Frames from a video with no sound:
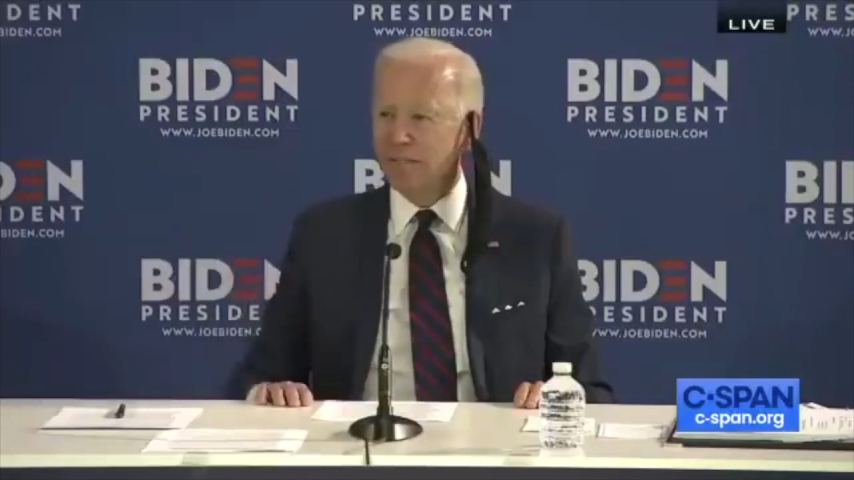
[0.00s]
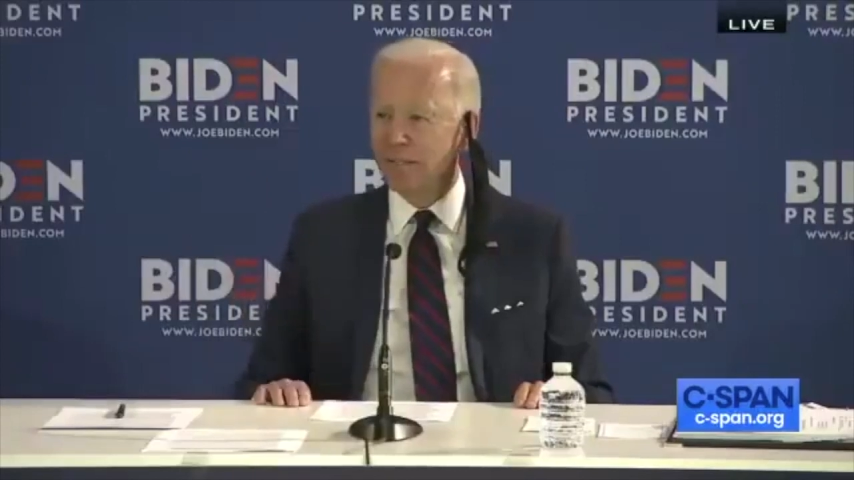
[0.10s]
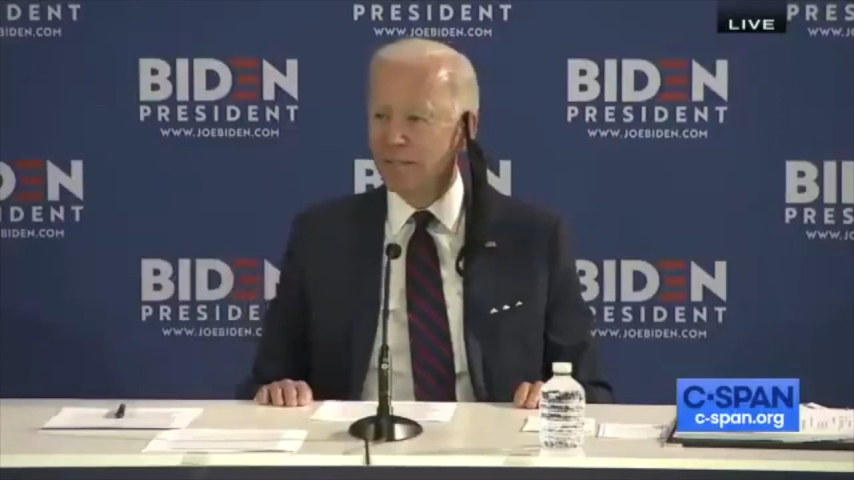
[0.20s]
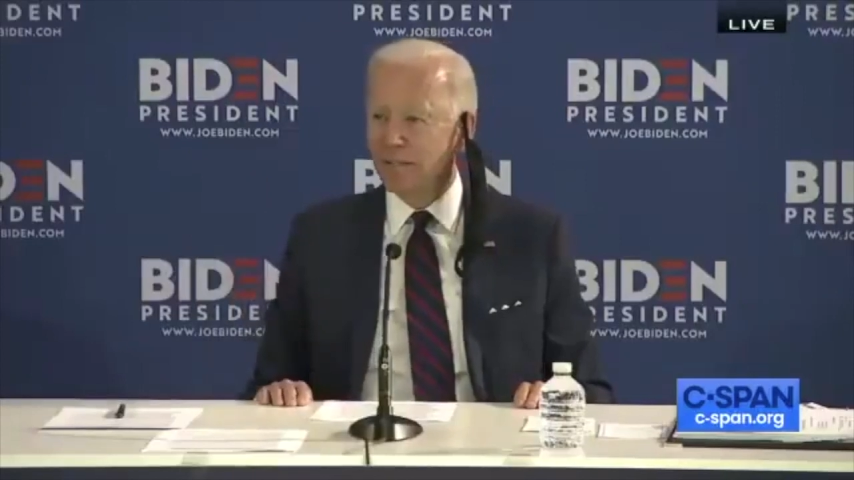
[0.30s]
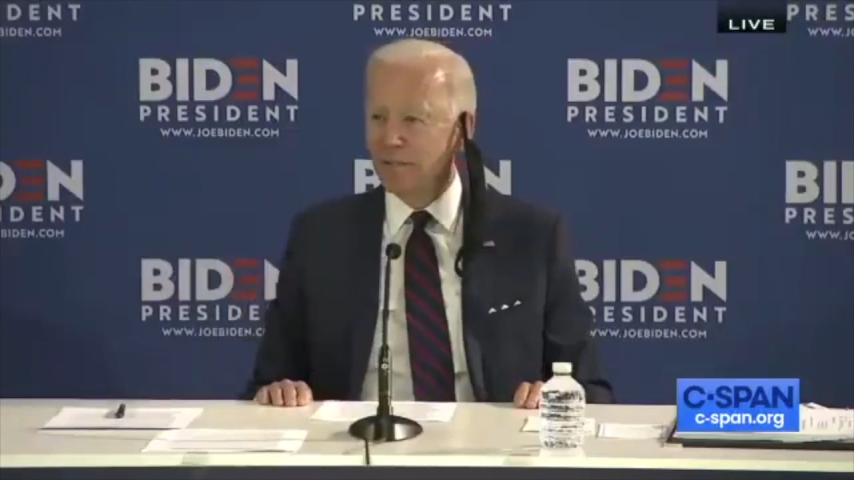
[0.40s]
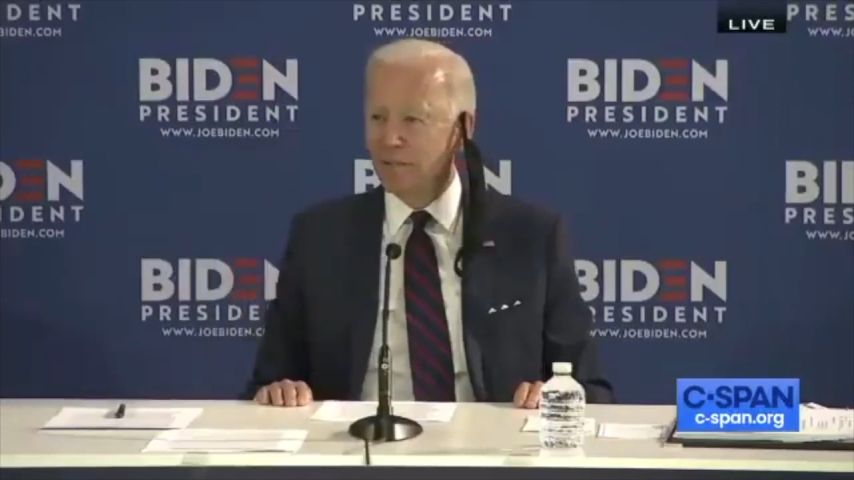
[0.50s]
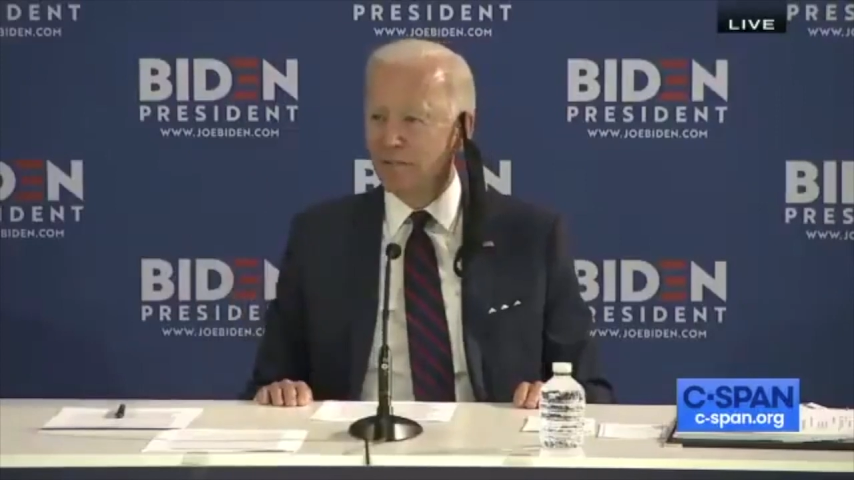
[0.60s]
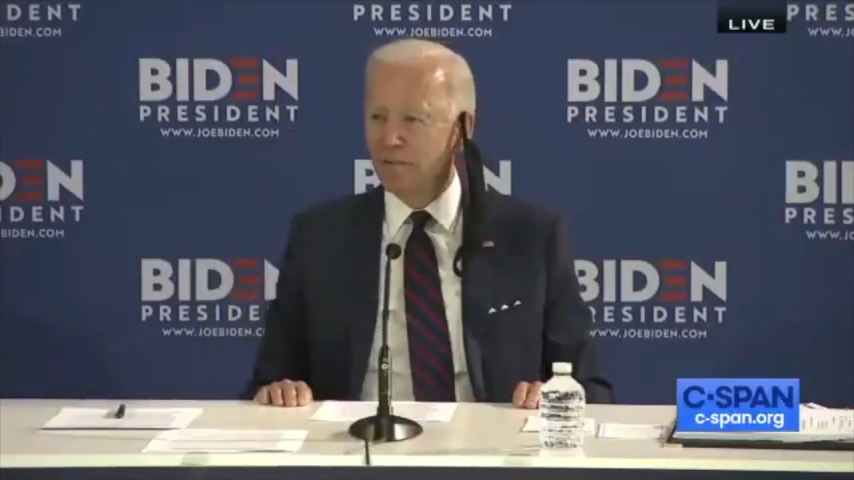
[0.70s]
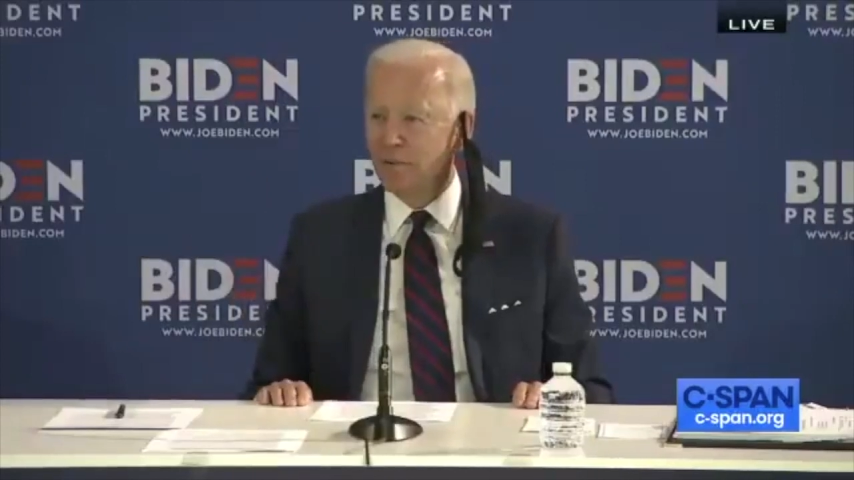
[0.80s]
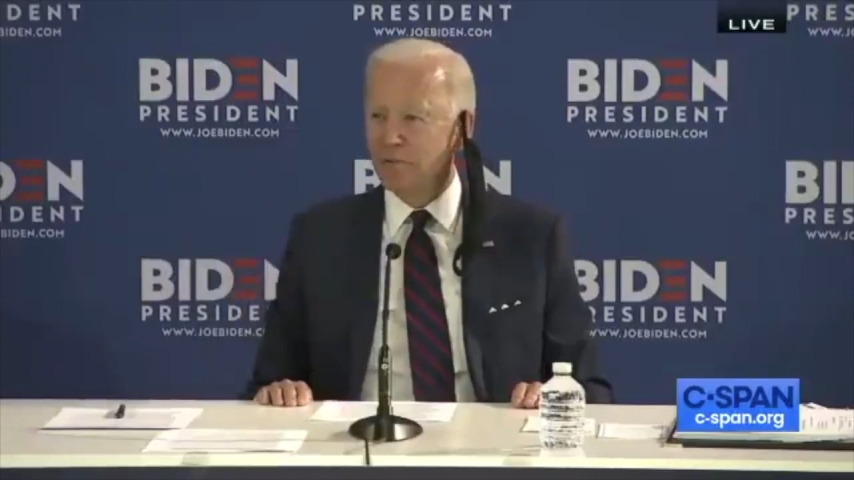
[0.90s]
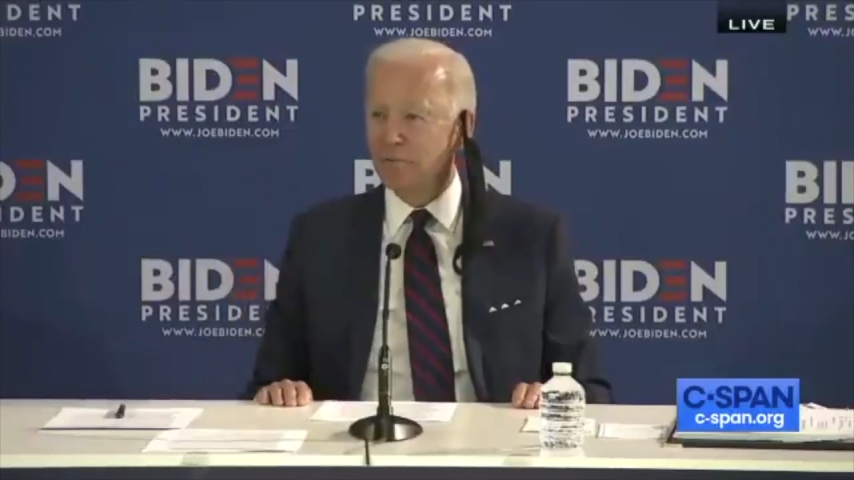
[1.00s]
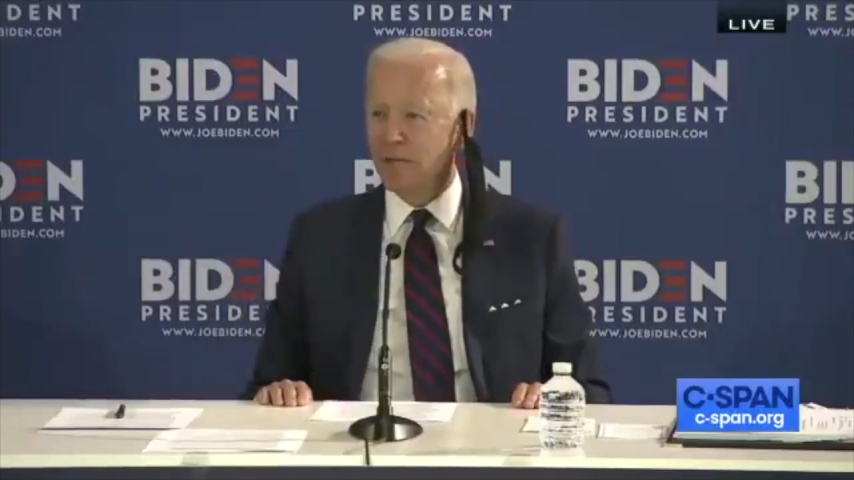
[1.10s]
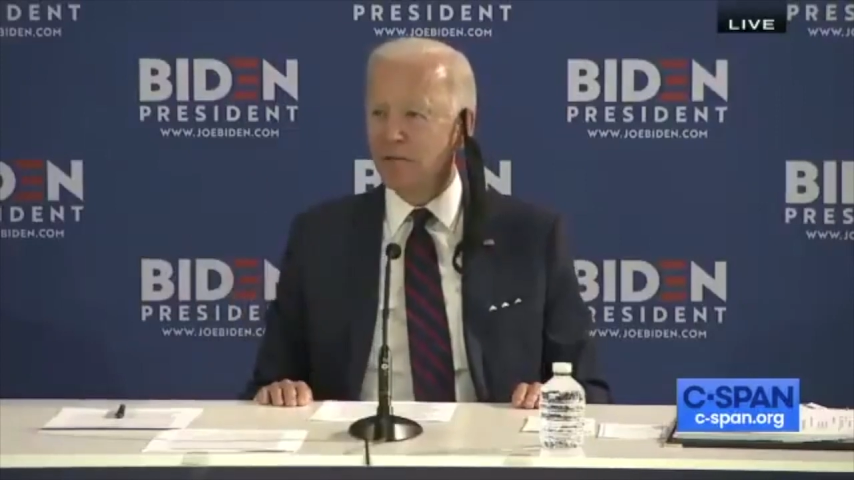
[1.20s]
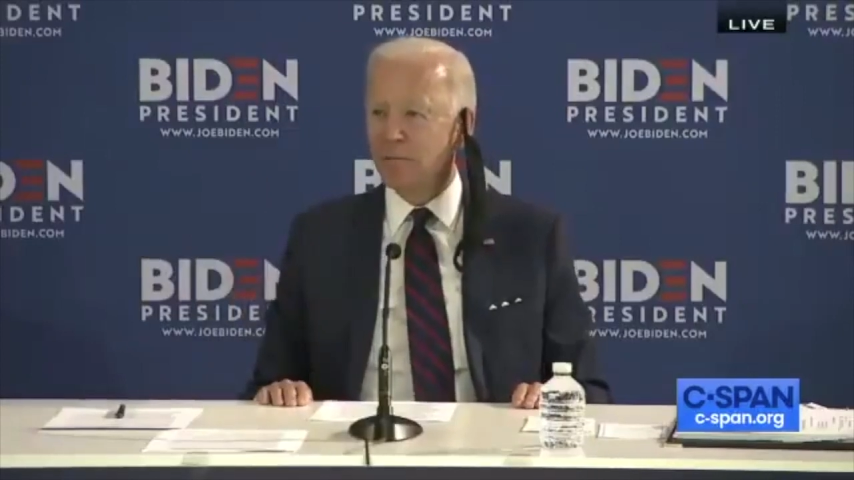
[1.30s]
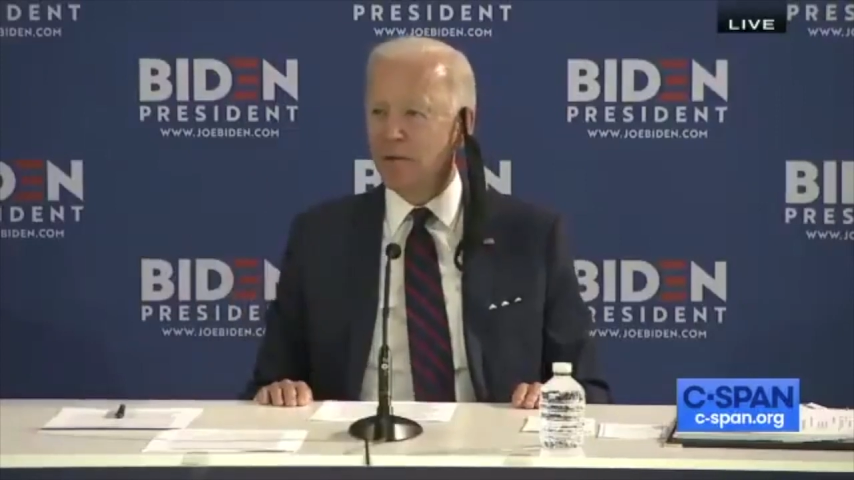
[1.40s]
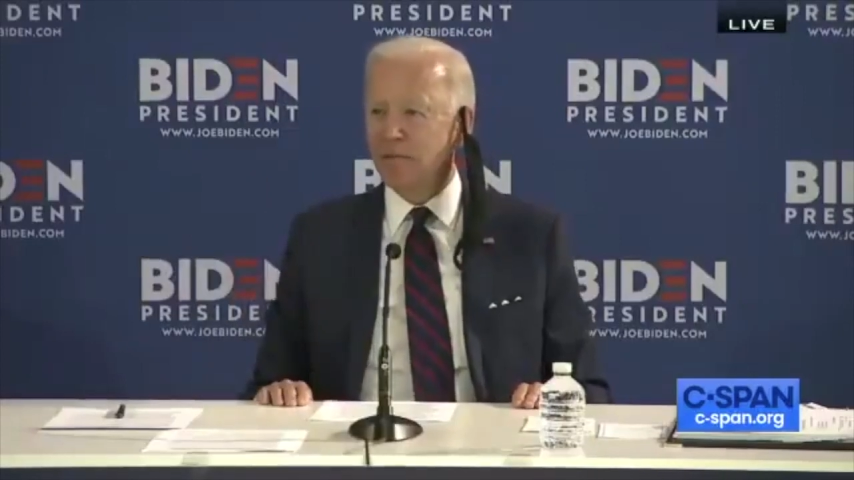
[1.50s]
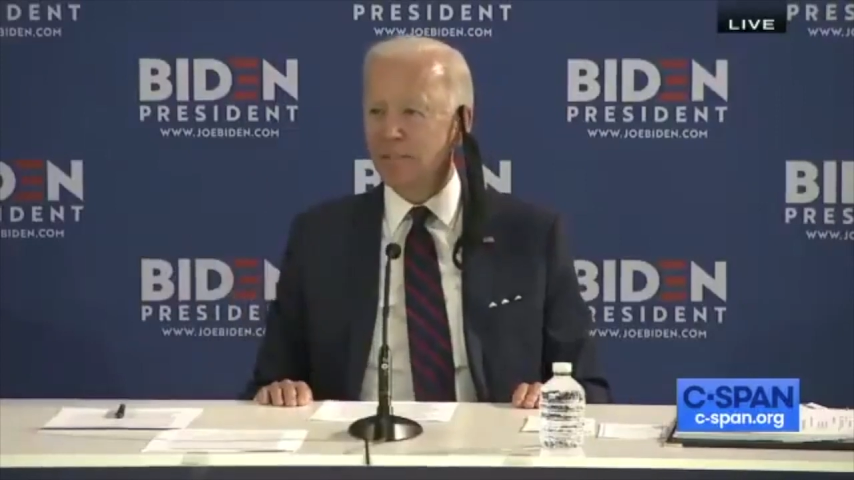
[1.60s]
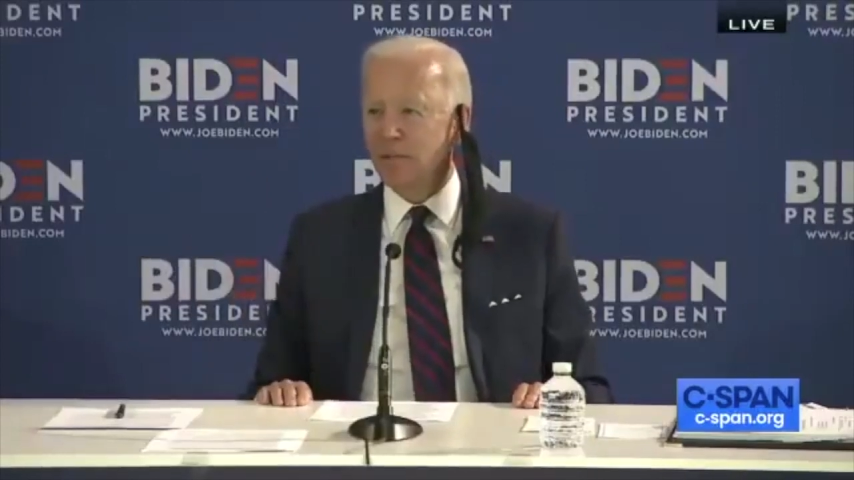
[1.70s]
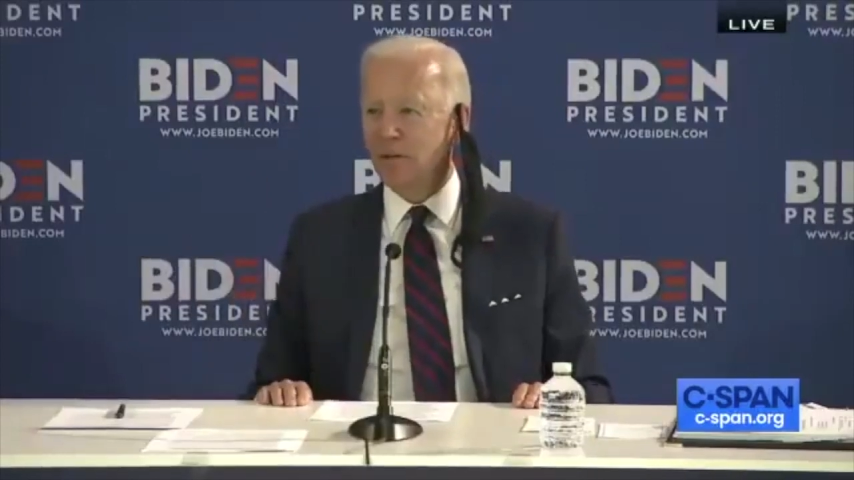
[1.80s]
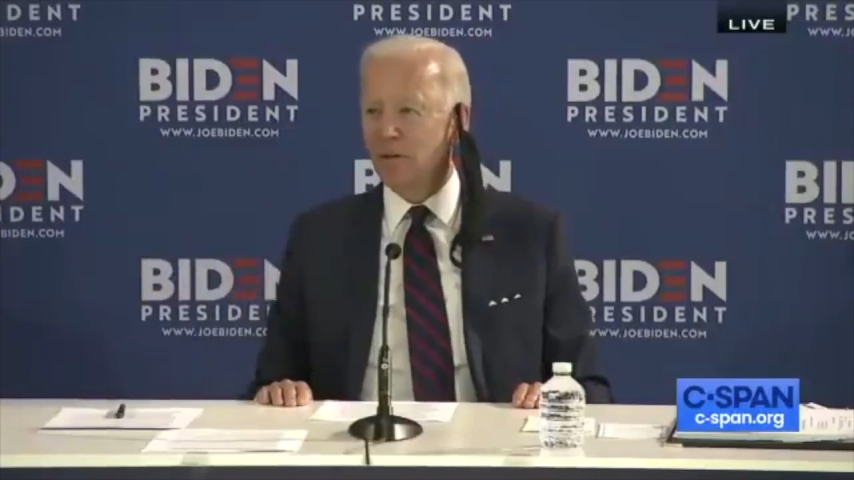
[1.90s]
The first major
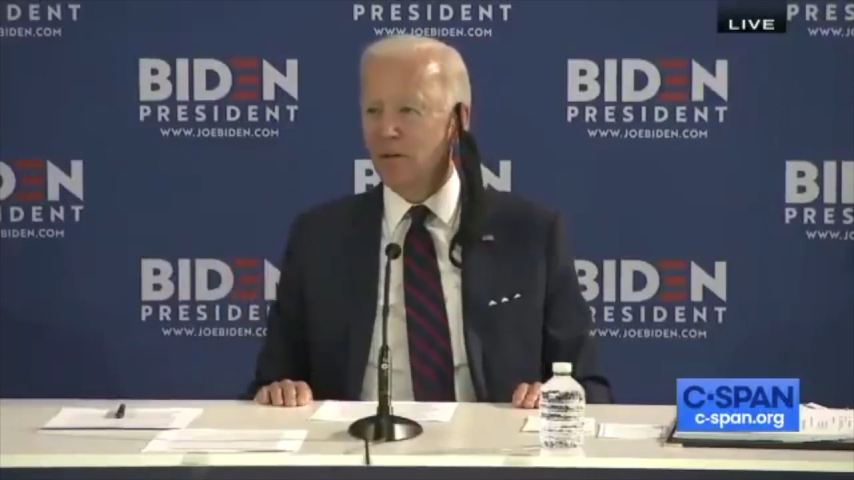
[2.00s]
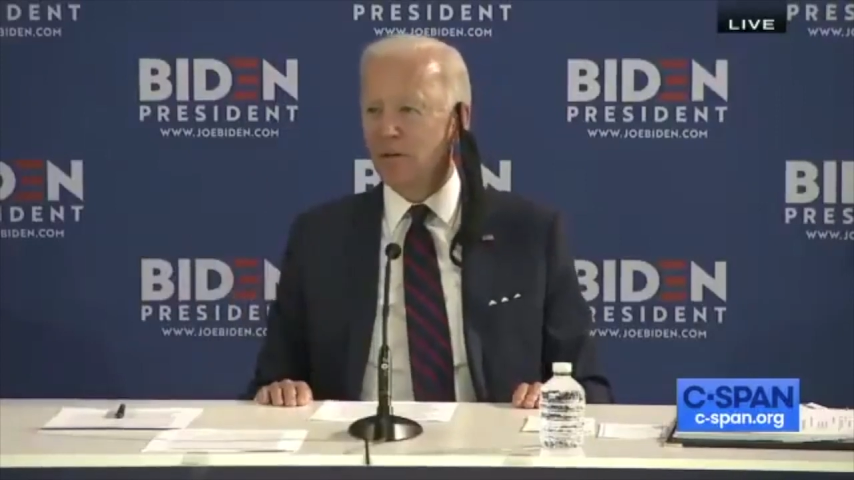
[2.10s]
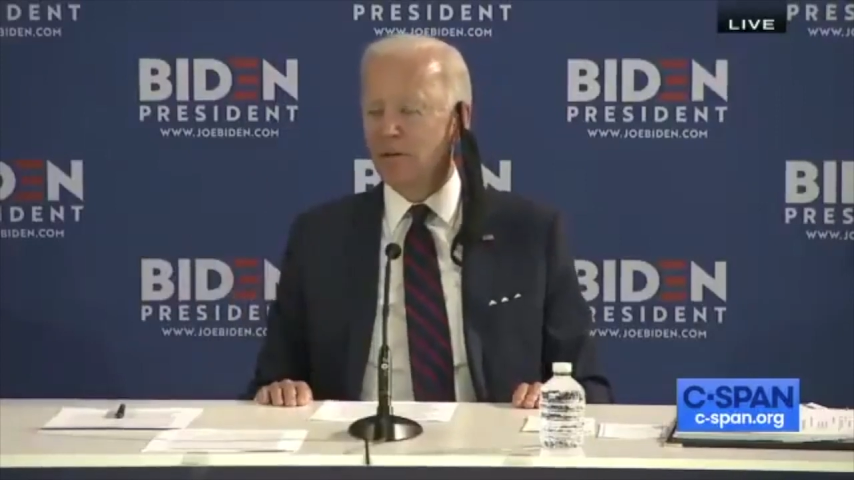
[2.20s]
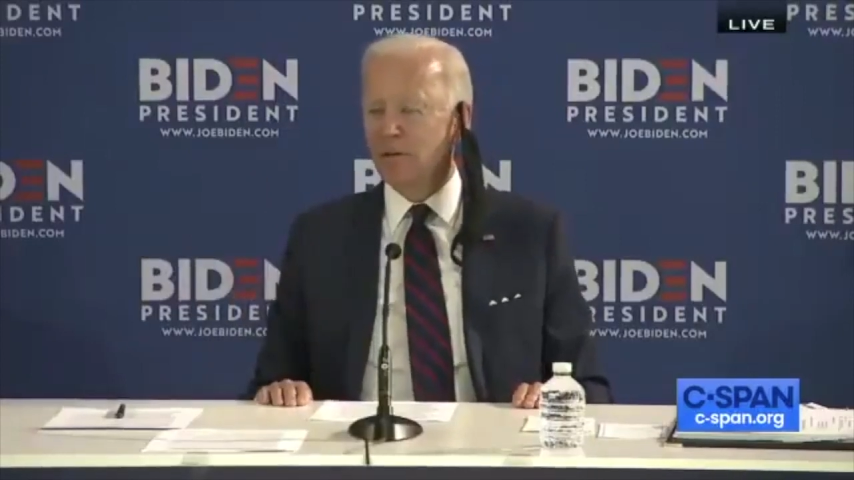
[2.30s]
massacre,